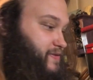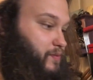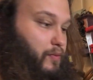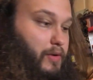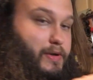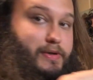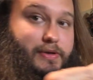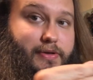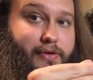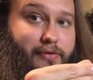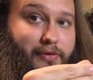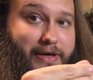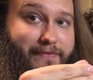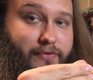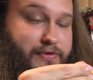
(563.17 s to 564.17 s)
1
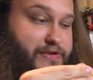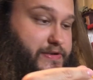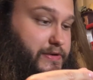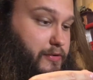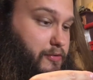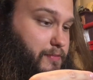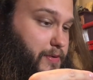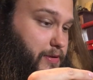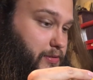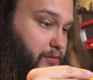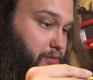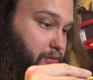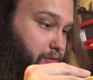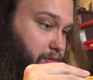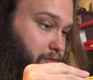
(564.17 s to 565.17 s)
level scoop.
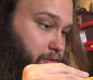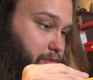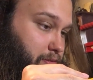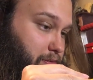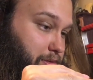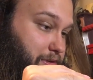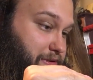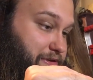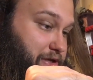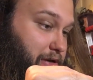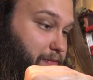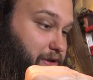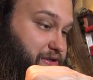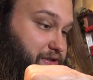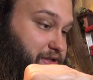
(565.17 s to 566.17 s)
See how
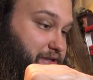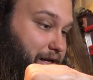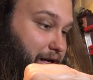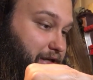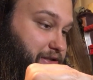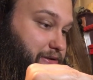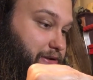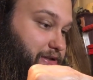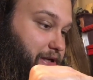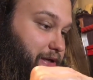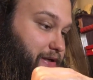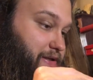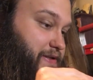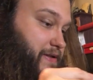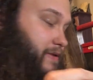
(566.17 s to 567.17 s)
much this actually
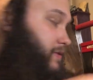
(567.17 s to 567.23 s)
takes.